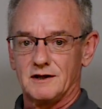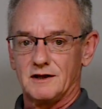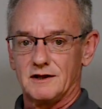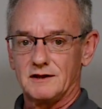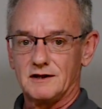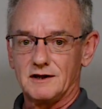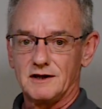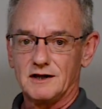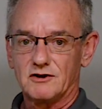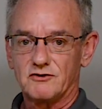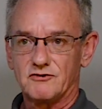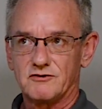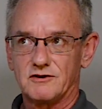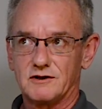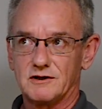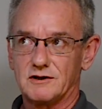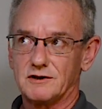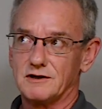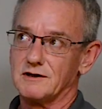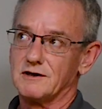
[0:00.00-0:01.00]
The next
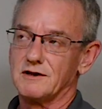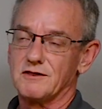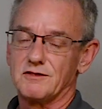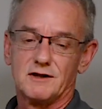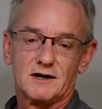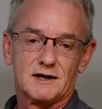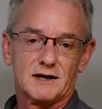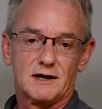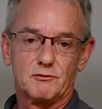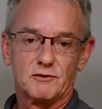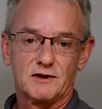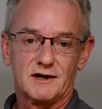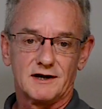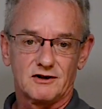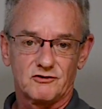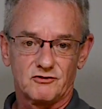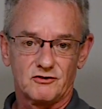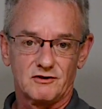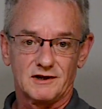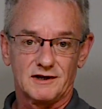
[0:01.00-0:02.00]
thing I would
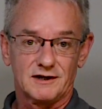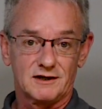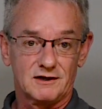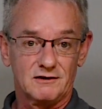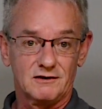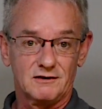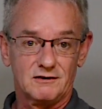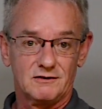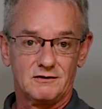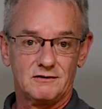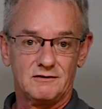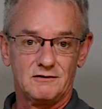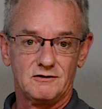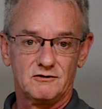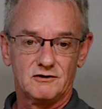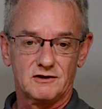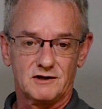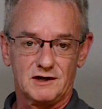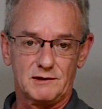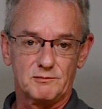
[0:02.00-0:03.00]
actually like you to
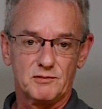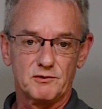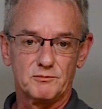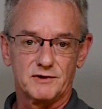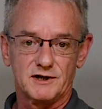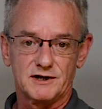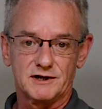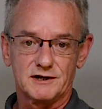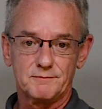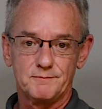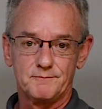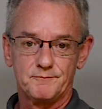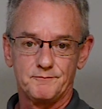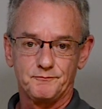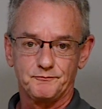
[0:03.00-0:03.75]
keep in mind